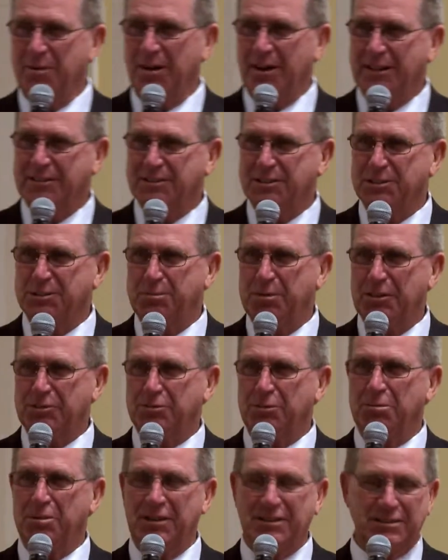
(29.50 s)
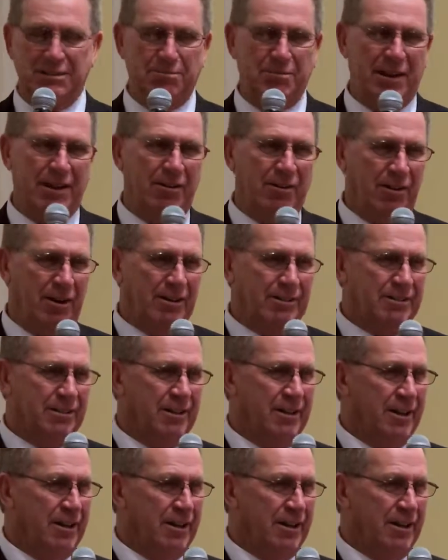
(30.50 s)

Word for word: Maryland has a special place in my heart